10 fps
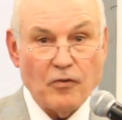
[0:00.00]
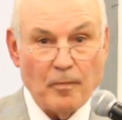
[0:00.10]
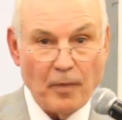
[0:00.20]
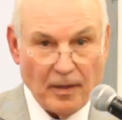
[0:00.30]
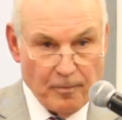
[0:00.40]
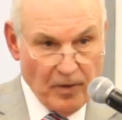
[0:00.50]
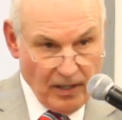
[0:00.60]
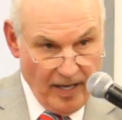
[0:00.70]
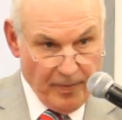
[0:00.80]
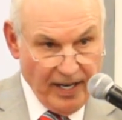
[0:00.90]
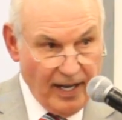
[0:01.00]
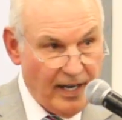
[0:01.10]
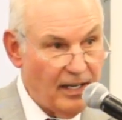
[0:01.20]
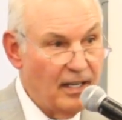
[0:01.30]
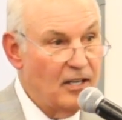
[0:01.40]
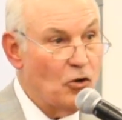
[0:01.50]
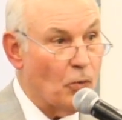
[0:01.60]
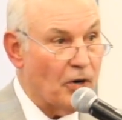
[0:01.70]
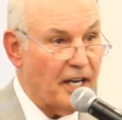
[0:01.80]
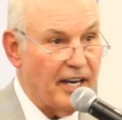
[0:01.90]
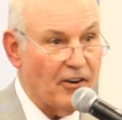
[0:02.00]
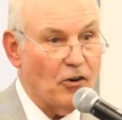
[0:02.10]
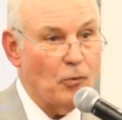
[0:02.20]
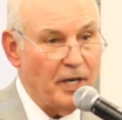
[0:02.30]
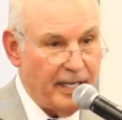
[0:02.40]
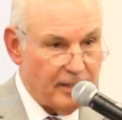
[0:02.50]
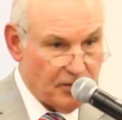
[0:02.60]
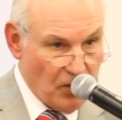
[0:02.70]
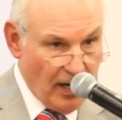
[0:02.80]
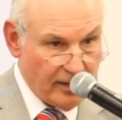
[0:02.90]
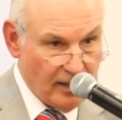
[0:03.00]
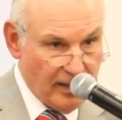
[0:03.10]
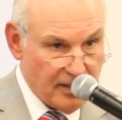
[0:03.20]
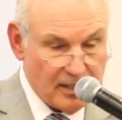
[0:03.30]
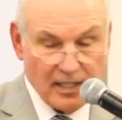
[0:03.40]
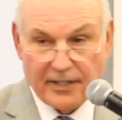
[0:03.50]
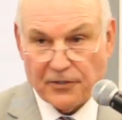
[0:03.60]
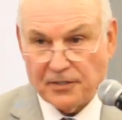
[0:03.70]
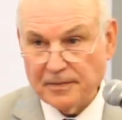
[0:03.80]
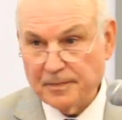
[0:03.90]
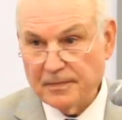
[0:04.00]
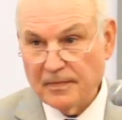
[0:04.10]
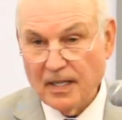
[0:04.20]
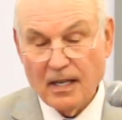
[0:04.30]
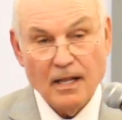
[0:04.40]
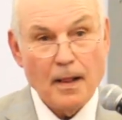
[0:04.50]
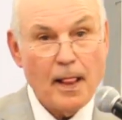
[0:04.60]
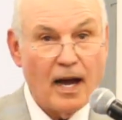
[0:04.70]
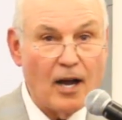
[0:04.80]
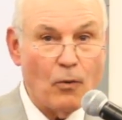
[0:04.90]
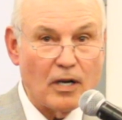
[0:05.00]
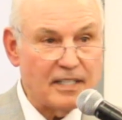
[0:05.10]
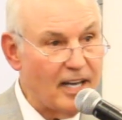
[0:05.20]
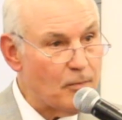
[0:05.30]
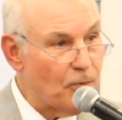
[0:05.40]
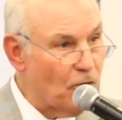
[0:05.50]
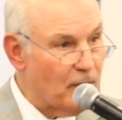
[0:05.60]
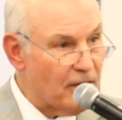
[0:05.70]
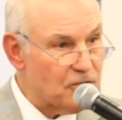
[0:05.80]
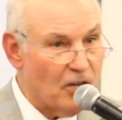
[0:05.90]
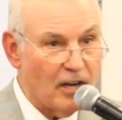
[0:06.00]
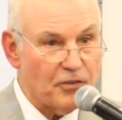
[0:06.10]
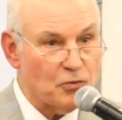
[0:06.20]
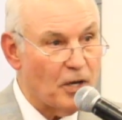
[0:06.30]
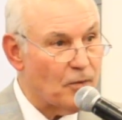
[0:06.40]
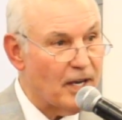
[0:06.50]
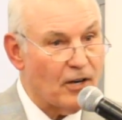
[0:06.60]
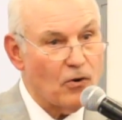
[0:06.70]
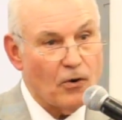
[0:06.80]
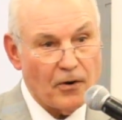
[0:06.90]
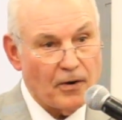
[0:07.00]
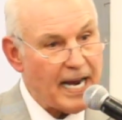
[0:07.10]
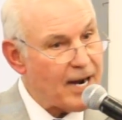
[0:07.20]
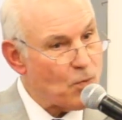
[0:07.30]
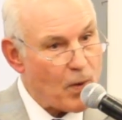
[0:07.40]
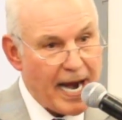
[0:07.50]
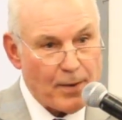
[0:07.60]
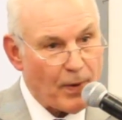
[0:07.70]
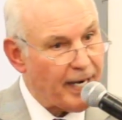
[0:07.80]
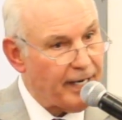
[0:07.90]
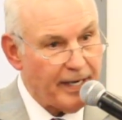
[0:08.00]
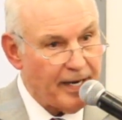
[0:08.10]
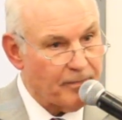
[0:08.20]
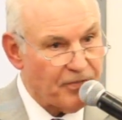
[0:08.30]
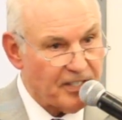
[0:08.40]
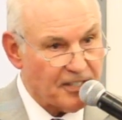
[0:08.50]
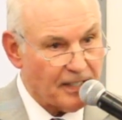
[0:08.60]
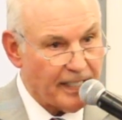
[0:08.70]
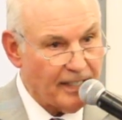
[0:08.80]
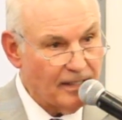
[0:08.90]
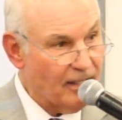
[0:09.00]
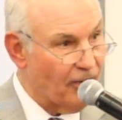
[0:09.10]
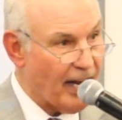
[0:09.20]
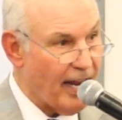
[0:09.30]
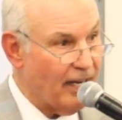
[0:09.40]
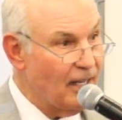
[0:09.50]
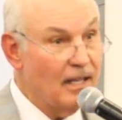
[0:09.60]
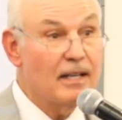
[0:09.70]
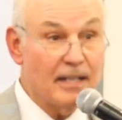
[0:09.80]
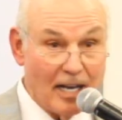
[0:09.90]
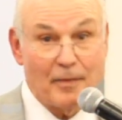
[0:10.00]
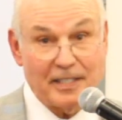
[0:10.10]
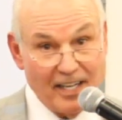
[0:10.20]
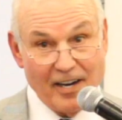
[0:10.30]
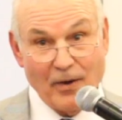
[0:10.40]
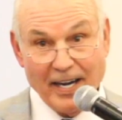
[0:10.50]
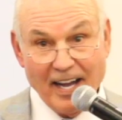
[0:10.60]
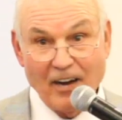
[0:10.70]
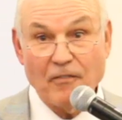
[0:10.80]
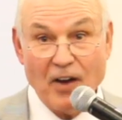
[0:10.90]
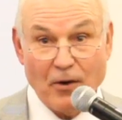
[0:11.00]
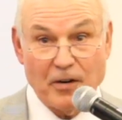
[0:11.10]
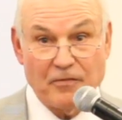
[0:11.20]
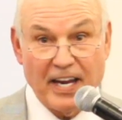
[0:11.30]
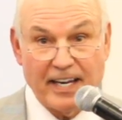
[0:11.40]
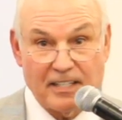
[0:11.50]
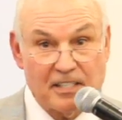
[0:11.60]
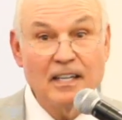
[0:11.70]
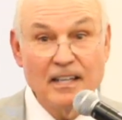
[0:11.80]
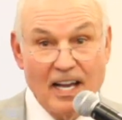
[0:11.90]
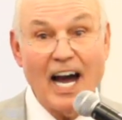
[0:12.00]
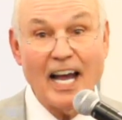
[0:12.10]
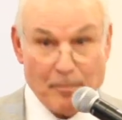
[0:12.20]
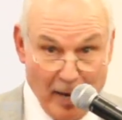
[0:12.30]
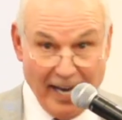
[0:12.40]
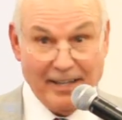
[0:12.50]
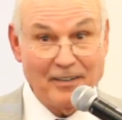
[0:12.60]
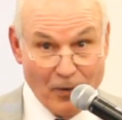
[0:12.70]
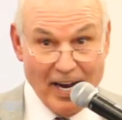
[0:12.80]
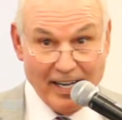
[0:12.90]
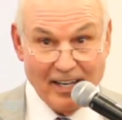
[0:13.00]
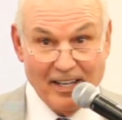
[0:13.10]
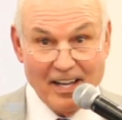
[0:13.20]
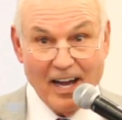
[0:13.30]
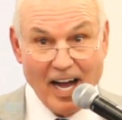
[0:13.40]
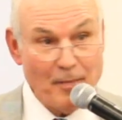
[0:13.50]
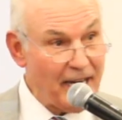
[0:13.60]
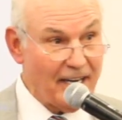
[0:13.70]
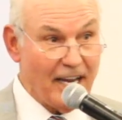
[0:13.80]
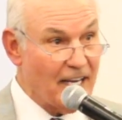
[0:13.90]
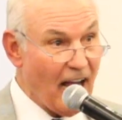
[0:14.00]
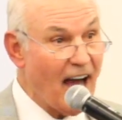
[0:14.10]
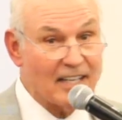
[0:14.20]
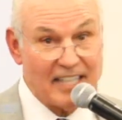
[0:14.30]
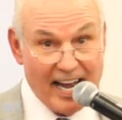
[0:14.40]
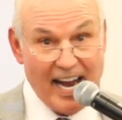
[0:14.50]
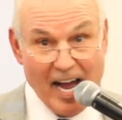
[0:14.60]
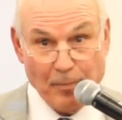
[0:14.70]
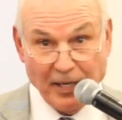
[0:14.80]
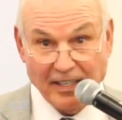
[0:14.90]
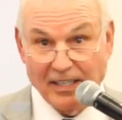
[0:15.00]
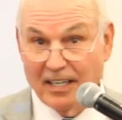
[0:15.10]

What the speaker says: from Lebanon. We're here, we need to talk to legislators. I walked out of Perlmutter's office, went around a corner, and ran right into him physically, okay? Now, I'm gonna tell you right now, if I were in Vegas, I'd have bet, right? I mean, how does that happen?